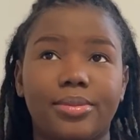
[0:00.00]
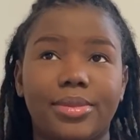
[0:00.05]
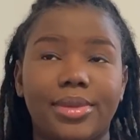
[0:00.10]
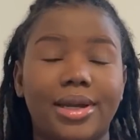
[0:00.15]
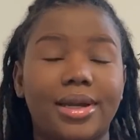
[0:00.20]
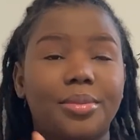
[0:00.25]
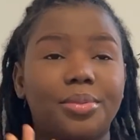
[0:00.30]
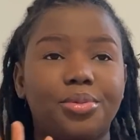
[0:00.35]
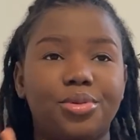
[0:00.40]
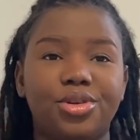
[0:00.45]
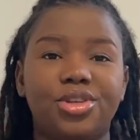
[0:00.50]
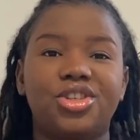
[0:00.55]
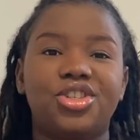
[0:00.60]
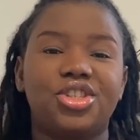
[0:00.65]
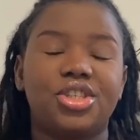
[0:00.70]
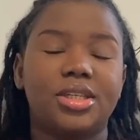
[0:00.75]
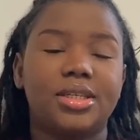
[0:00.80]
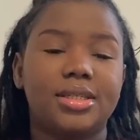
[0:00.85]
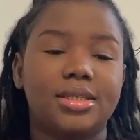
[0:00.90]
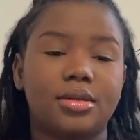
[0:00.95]

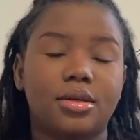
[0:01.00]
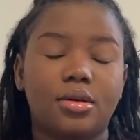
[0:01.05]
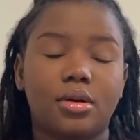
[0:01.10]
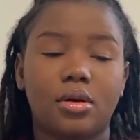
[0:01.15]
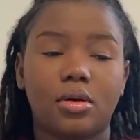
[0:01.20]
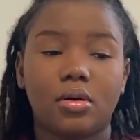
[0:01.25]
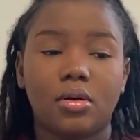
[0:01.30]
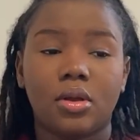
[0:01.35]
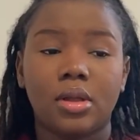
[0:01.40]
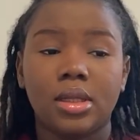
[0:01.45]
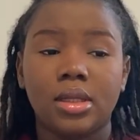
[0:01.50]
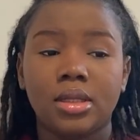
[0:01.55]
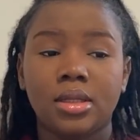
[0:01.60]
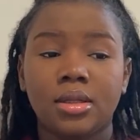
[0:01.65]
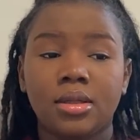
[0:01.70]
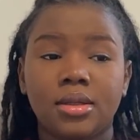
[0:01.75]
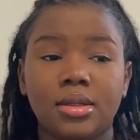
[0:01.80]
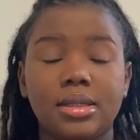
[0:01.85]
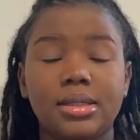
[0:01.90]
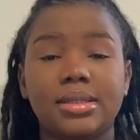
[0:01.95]
appreciate all
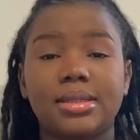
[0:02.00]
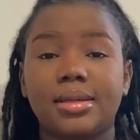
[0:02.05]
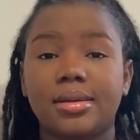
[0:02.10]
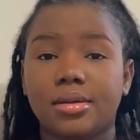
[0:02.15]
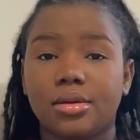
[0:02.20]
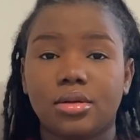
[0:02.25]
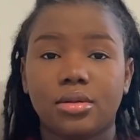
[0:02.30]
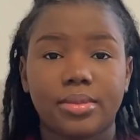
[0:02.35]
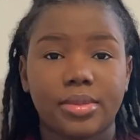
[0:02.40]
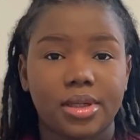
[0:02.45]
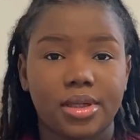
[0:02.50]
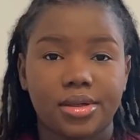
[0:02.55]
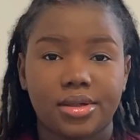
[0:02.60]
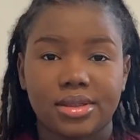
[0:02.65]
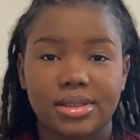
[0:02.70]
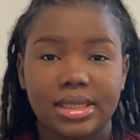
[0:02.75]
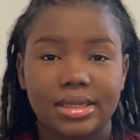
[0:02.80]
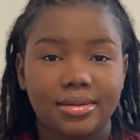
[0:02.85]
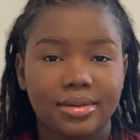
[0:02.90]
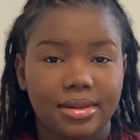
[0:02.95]
single
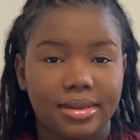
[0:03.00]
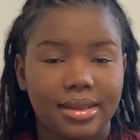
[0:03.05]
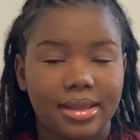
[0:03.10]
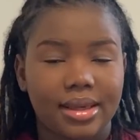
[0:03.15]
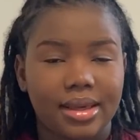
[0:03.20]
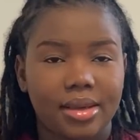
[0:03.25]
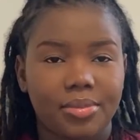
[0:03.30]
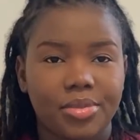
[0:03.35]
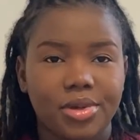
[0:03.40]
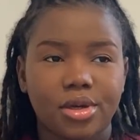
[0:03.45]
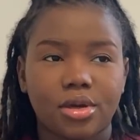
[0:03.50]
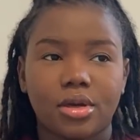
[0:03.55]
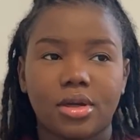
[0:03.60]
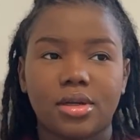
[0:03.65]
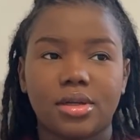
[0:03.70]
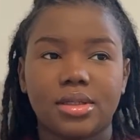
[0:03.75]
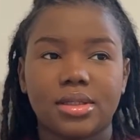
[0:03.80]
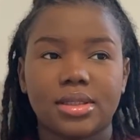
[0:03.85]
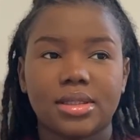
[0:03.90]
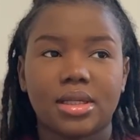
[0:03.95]
mothers out there,
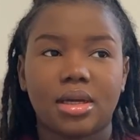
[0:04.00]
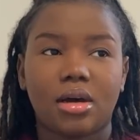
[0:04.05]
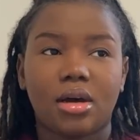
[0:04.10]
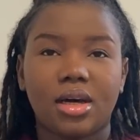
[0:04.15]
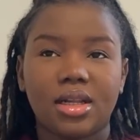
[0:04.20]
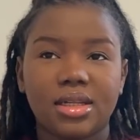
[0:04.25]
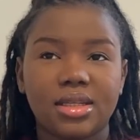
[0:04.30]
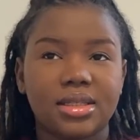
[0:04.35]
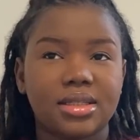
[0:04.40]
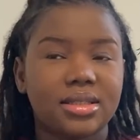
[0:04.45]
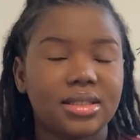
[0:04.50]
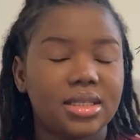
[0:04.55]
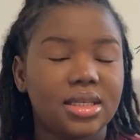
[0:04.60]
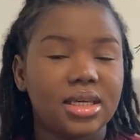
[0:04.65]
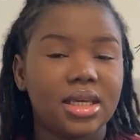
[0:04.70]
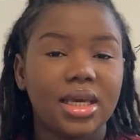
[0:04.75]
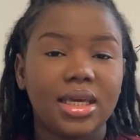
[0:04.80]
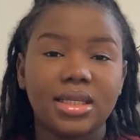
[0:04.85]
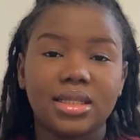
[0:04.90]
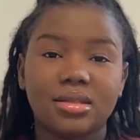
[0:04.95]
because honestly
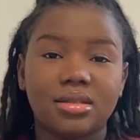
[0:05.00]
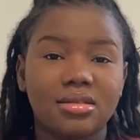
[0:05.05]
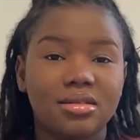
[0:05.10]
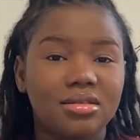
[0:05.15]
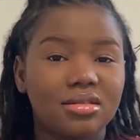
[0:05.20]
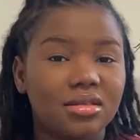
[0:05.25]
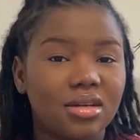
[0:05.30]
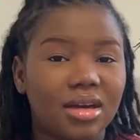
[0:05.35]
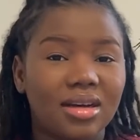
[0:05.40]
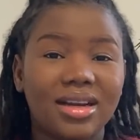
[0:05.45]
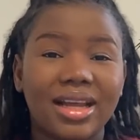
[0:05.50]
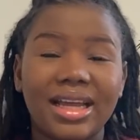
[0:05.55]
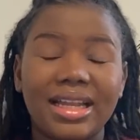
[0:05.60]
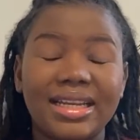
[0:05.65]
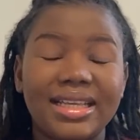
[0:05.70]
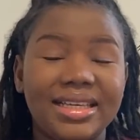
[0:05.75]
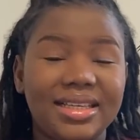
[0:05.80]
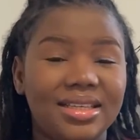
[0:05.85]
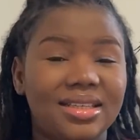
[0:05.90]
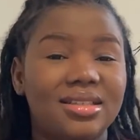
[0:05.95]
it's not an
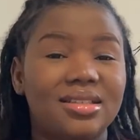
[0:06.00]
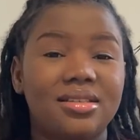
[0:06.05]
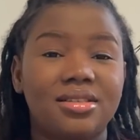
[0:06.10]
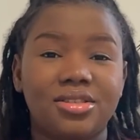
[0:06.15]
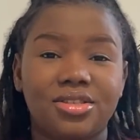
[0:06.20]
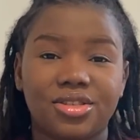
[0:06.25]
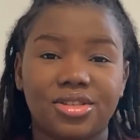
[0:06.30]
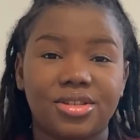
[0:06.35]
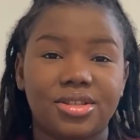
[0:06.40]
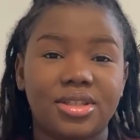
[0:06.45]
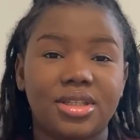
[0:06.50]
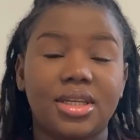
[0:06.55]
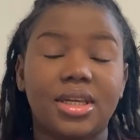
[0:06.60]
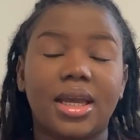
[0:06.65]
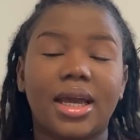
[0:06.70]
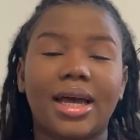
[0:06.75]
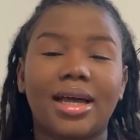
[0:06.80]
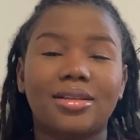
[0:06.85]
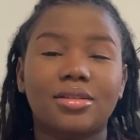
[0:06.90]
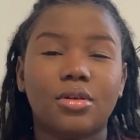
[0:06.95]
easy journey
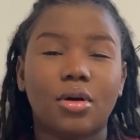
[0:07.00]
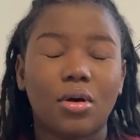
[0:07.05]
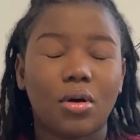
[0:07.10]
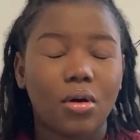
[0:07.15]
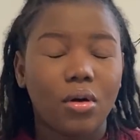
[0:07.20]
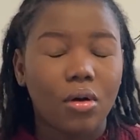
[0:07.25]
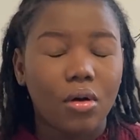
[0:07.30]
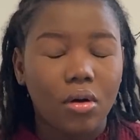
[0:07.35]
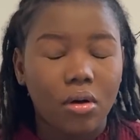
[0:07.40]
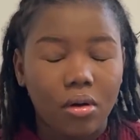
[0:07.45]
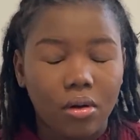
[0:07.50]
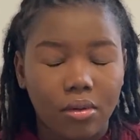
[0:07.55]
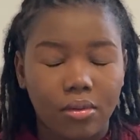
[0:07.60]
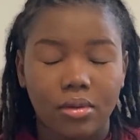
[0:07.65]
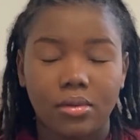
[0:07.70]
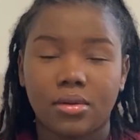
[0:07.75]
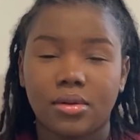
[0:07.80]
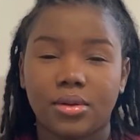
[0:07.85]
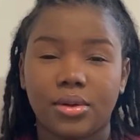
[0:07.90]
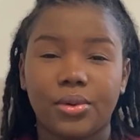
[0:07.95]
at all.
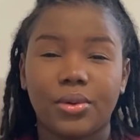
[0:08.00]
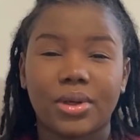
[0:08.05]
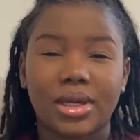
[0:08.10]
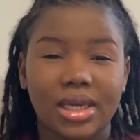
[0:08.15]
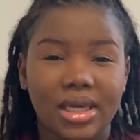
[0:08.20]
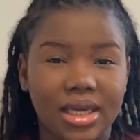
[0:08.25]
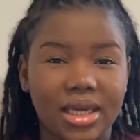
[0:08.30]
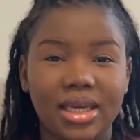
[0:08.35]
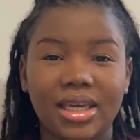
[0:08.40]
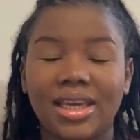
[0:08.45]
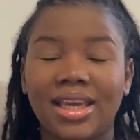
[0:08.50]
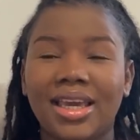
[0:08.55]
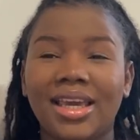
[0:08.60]
Okay,